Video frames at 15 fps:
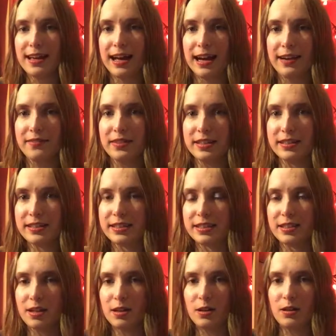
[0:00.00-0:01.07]
I have this
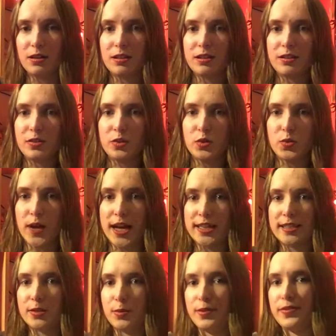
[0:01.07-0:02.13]
skull
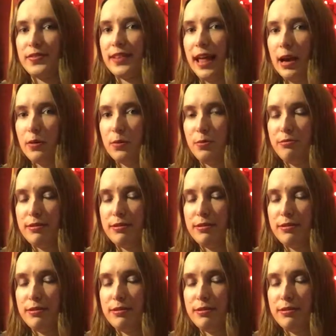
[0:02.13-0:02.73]
dress with flower